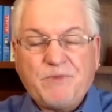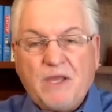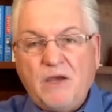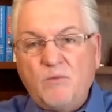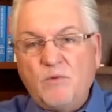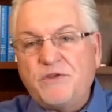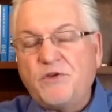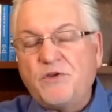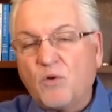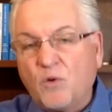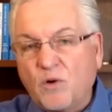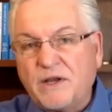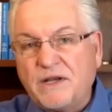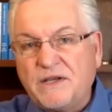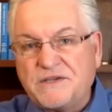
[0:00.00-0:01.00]
And with your
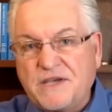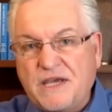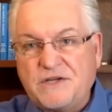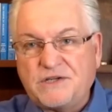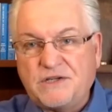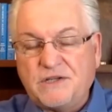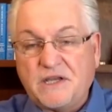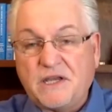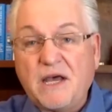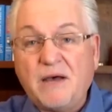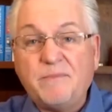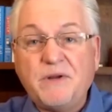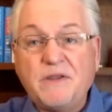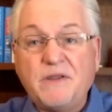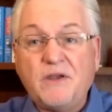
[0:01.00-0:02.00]
organization, the
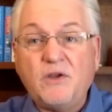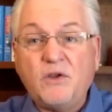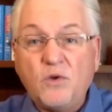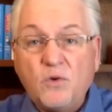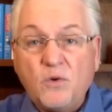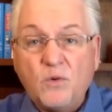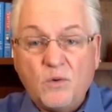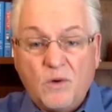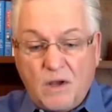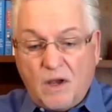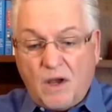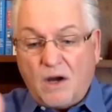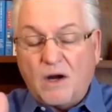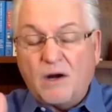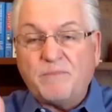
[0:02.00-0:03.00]
company that you
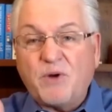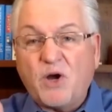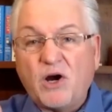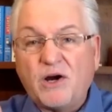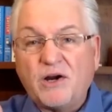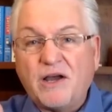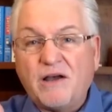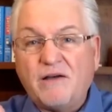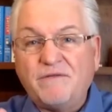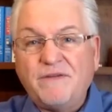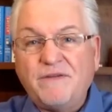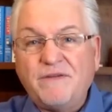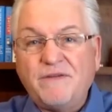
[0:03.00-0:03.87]
are a part of,